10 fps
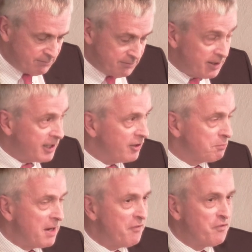It is
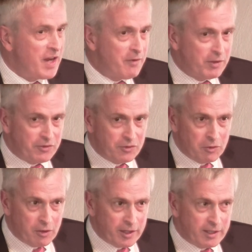my favorite
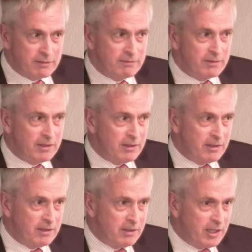story.
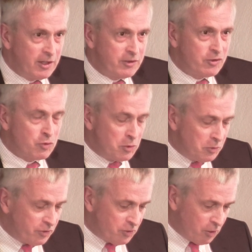It is a true
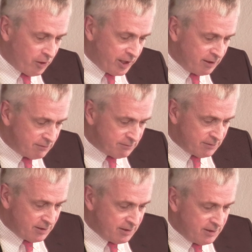story.
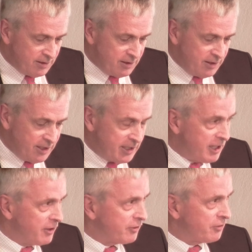And
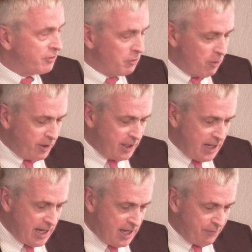it is a story
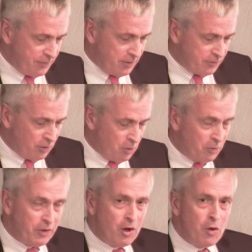I have
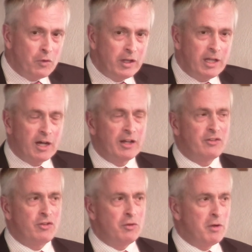told only on
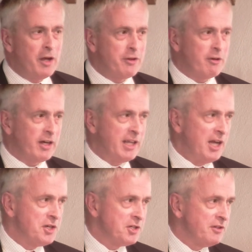two other
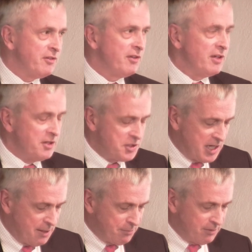occasions in
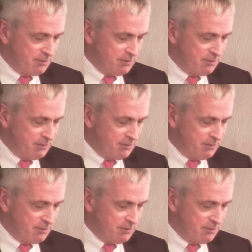chapel.